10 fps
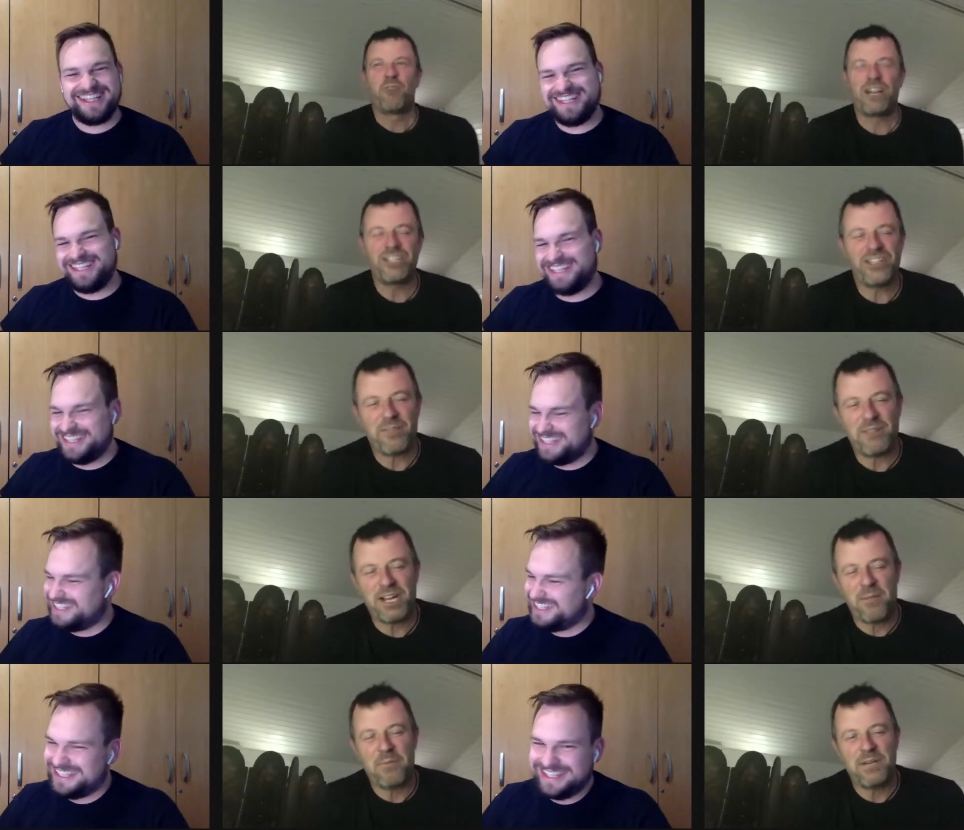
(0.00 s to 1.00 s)
Speaker 1: Why do you think my
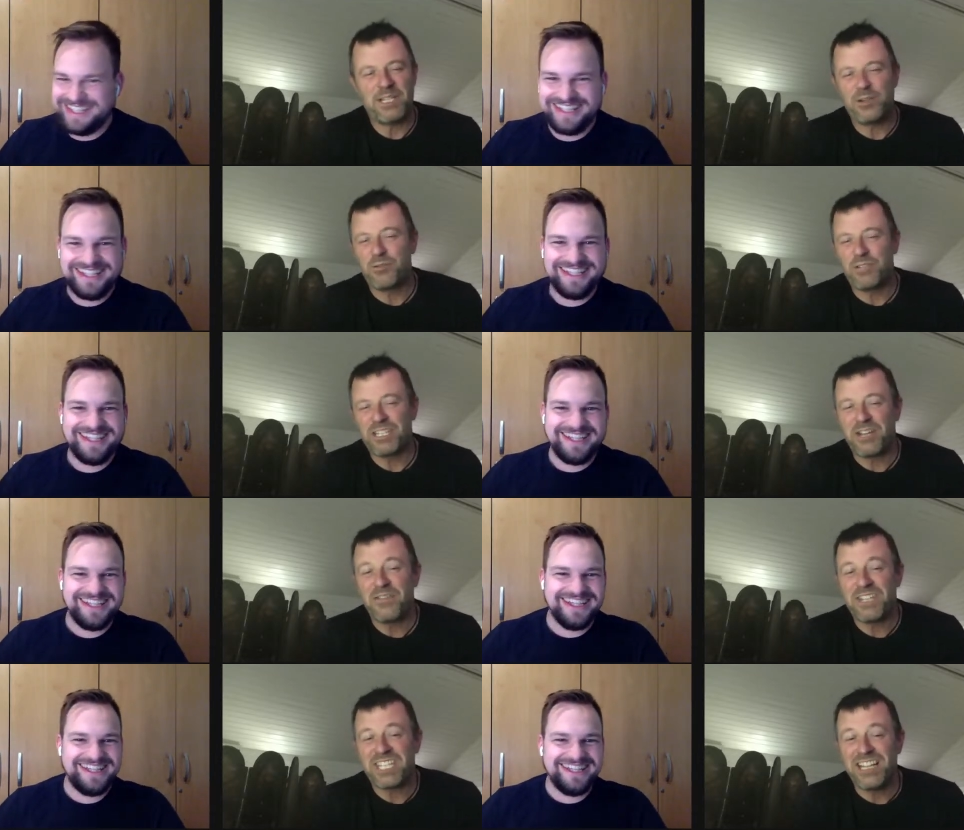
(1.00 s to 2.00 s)
company is called
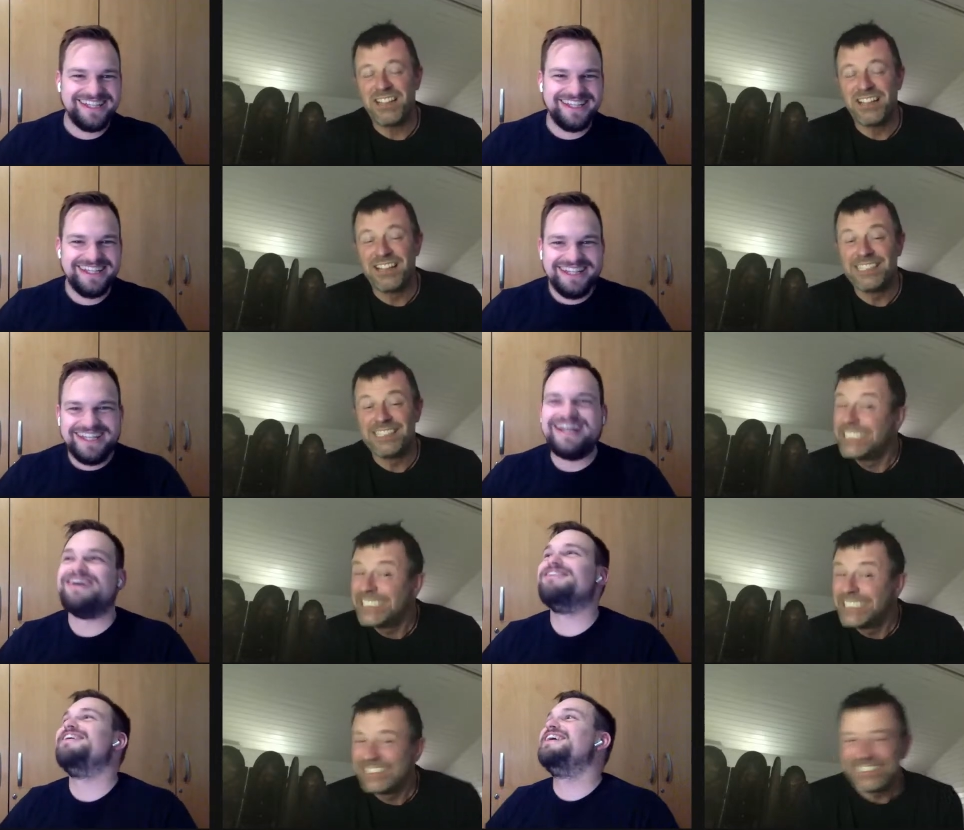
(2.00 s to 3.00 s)
Discover Still?
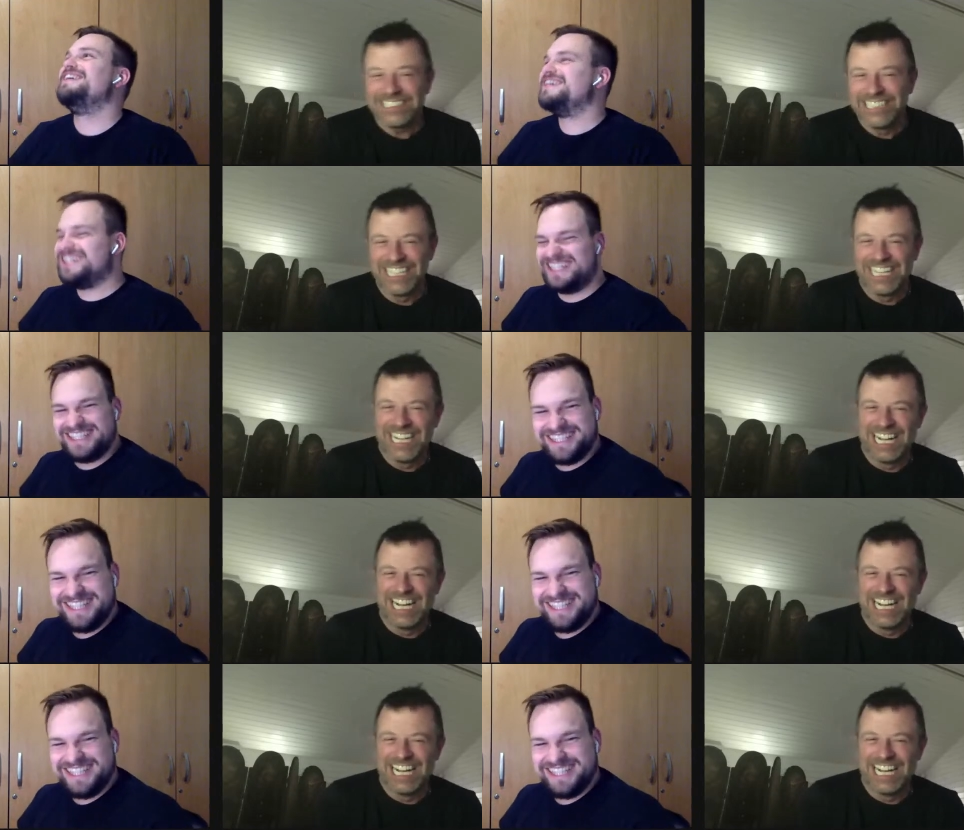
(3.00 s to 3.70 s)
Speaker 2: All right.